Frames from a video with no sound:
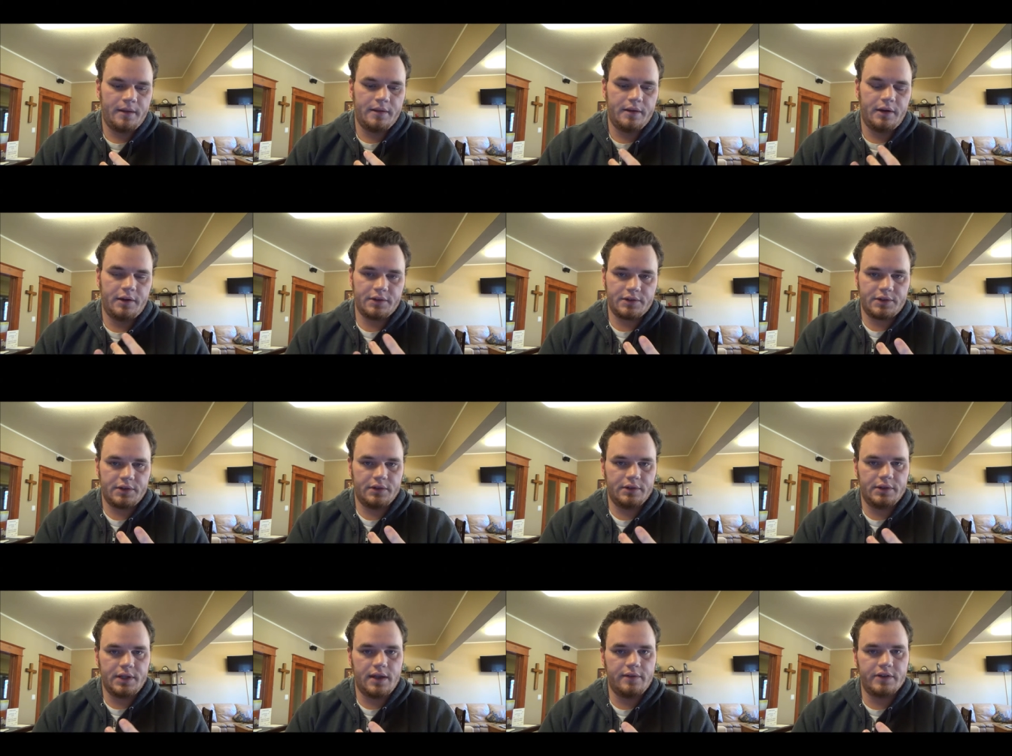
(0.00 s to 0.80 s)
there's
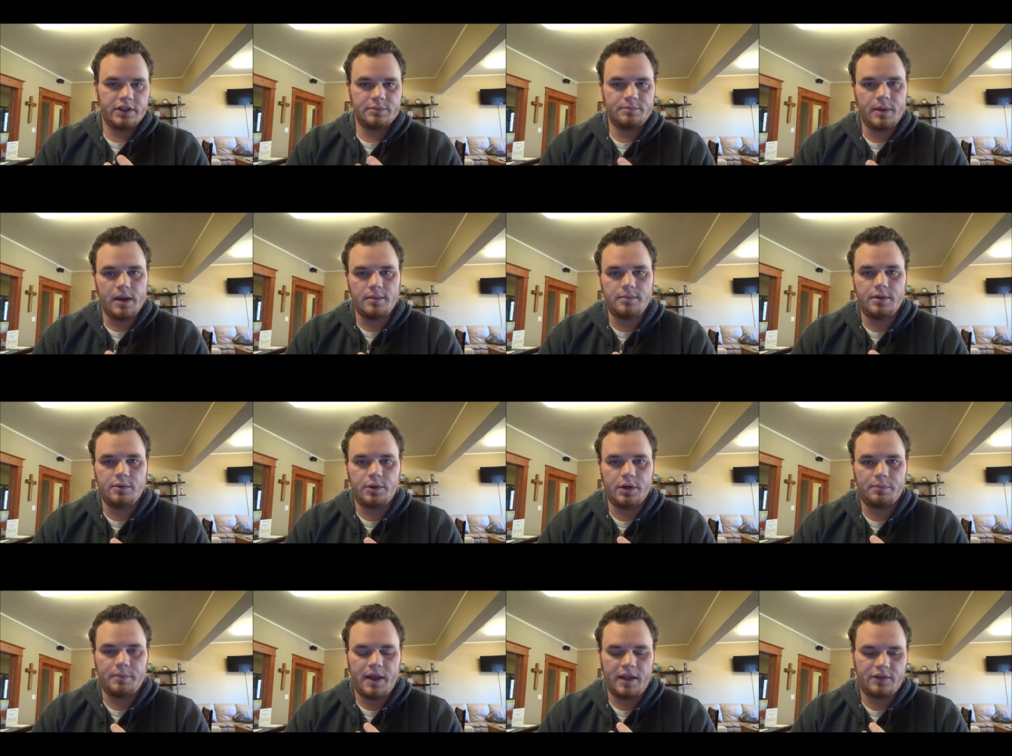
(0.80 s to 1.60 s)
David's baby
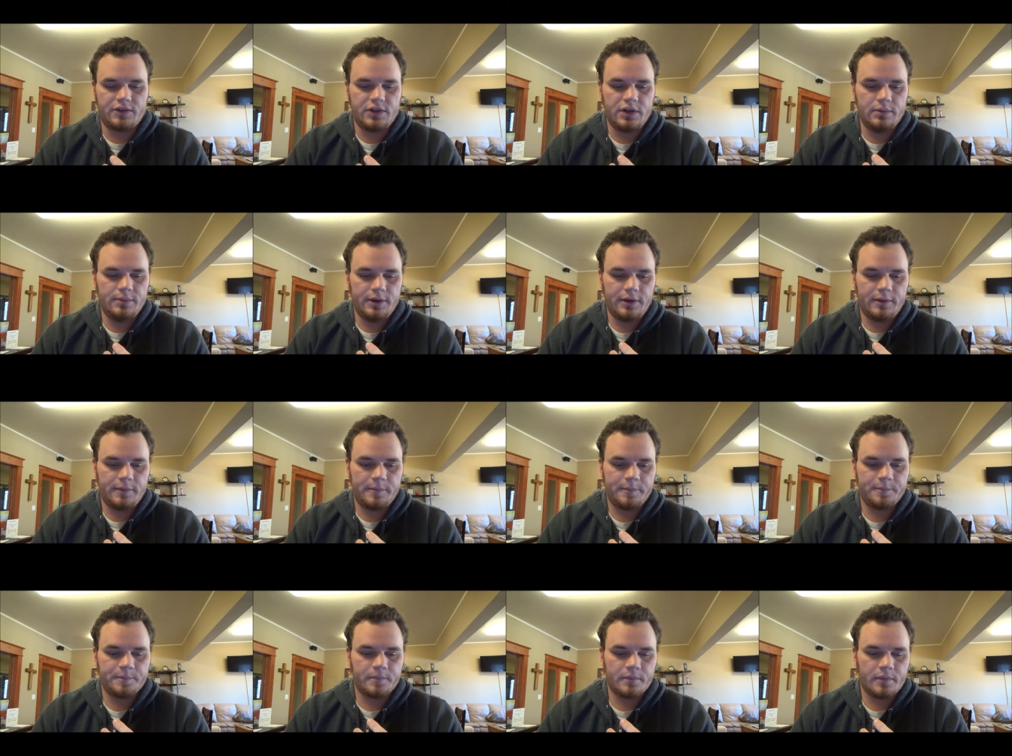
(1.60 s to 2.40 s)
with
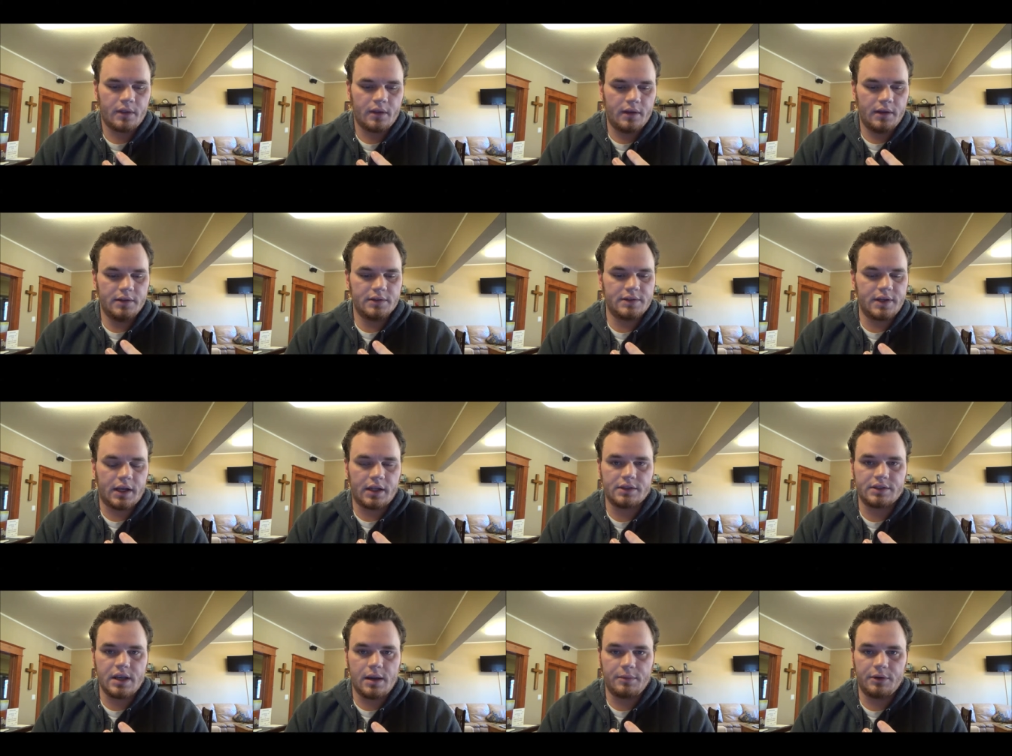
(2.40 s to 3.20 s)
Bathsheba in
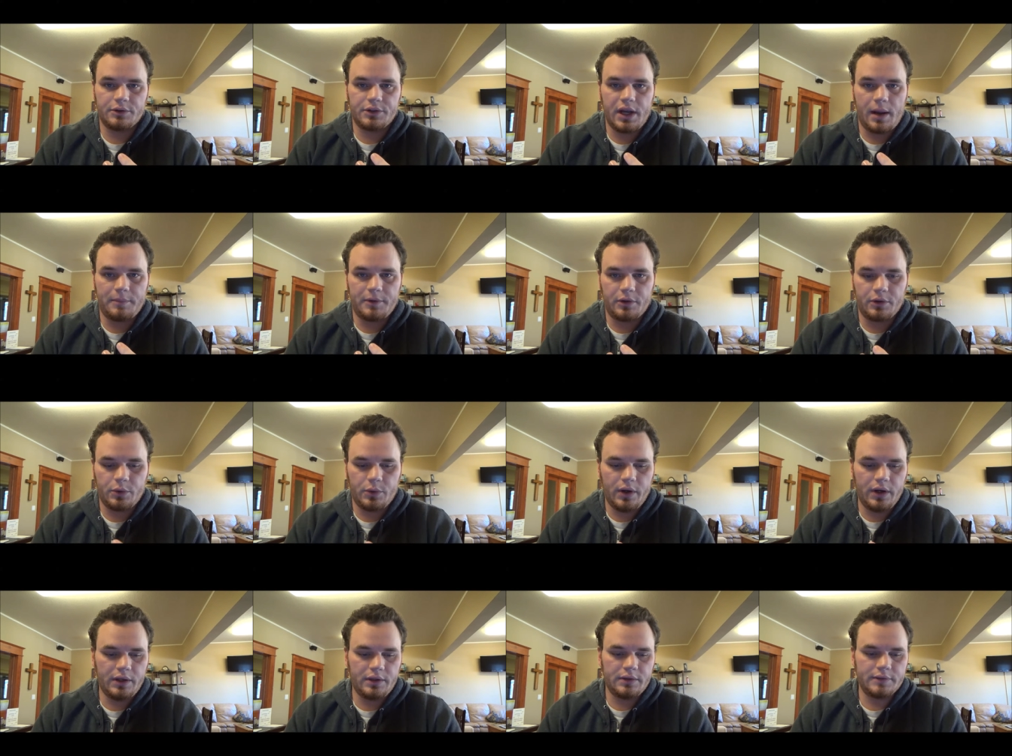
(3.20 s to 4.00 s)
2 Samuel chapter
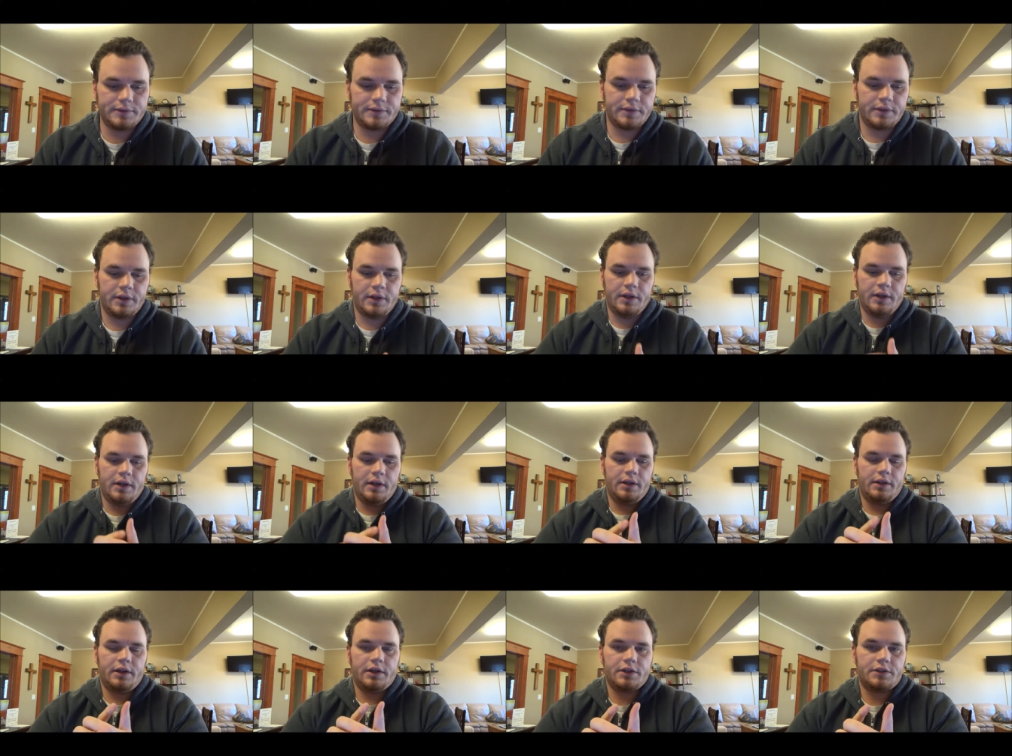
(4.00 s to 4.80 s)
12,
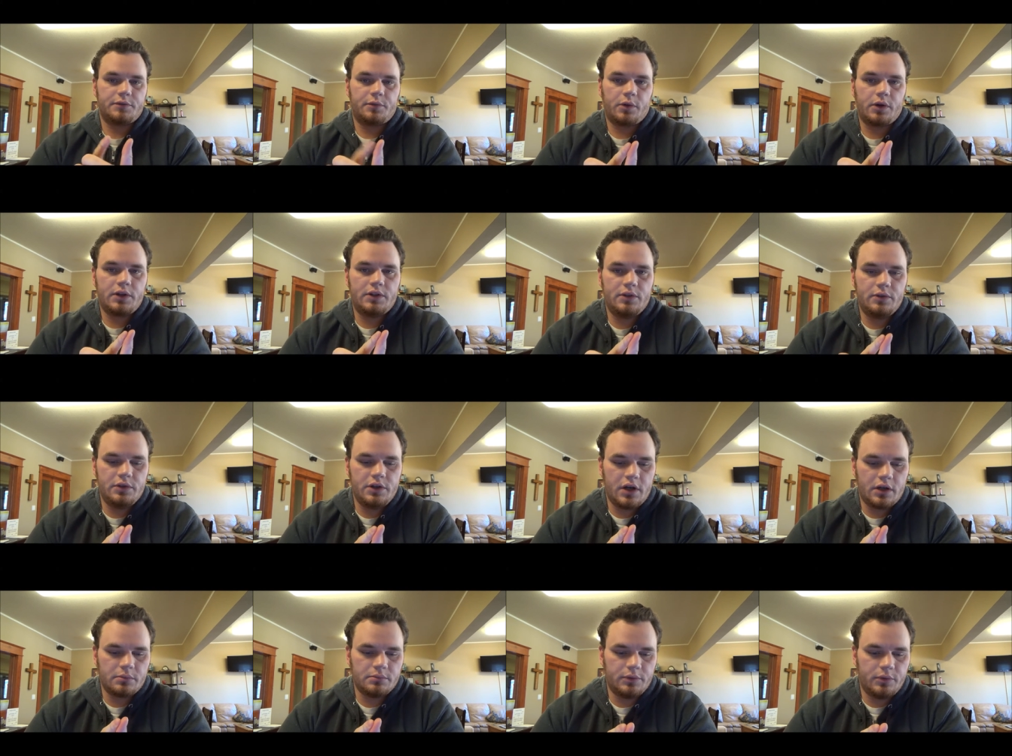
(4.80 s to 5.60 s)
there's 42
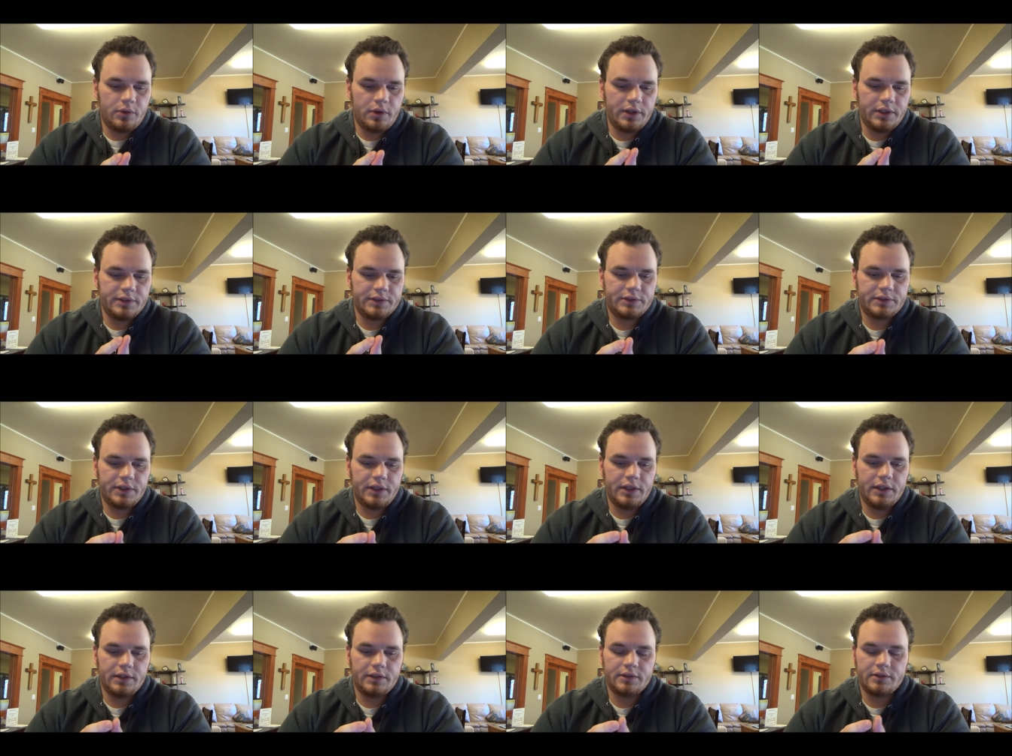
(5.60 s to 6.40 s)
young boys
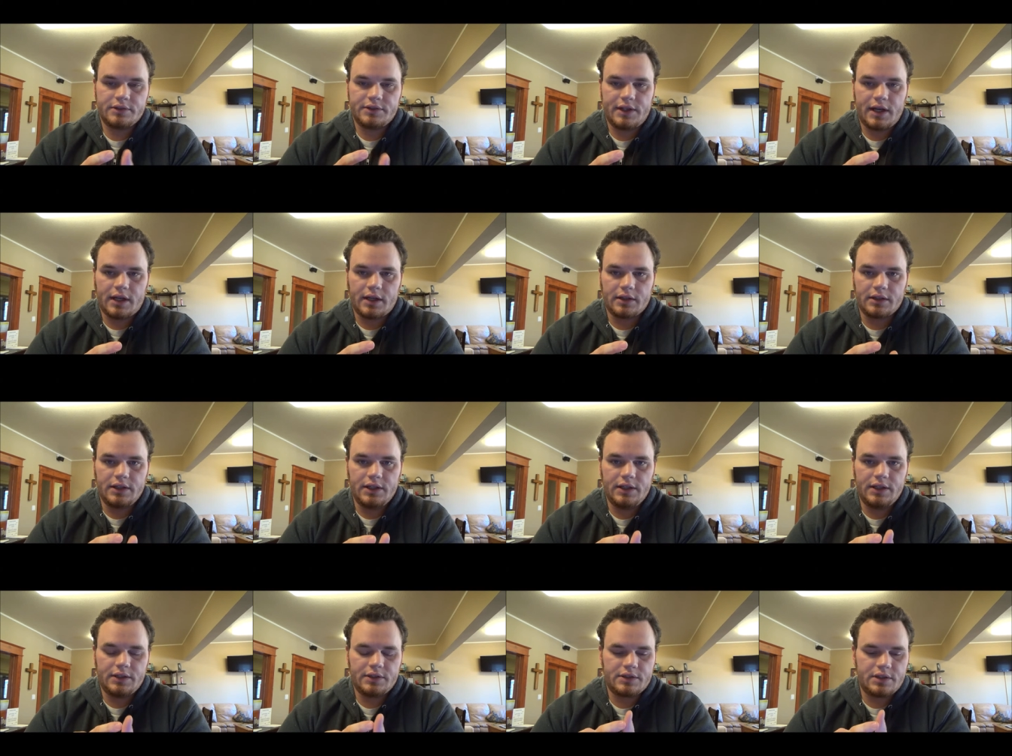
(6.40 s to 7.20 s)
in 2
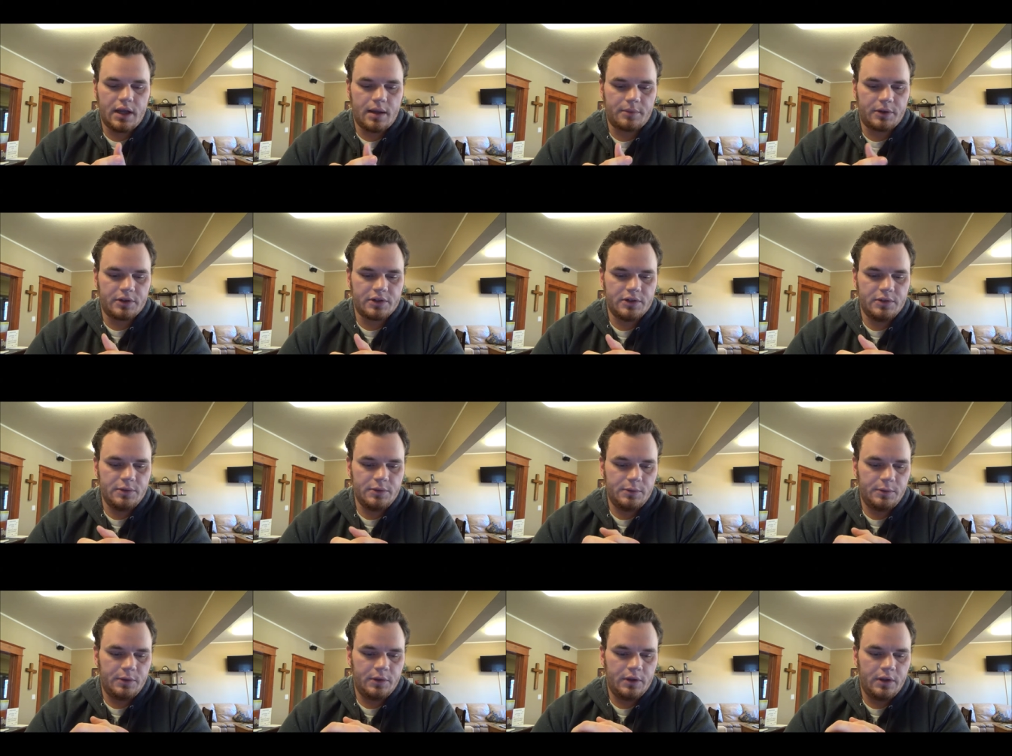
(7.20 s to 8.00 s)
Kings chapter
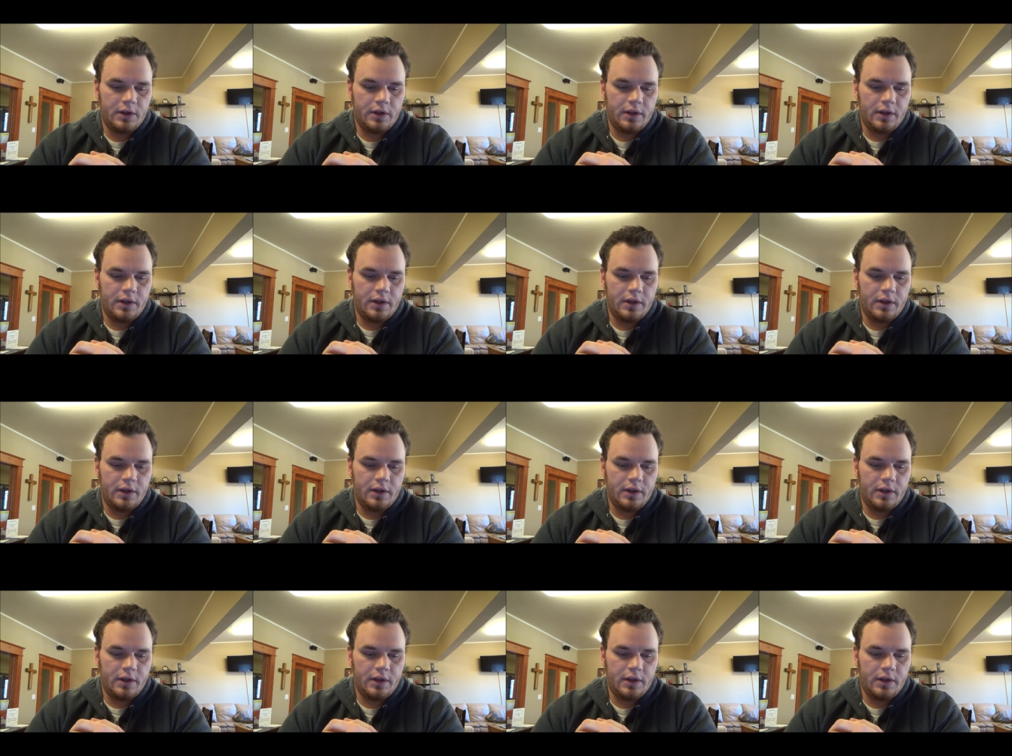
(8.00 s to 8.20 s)
2,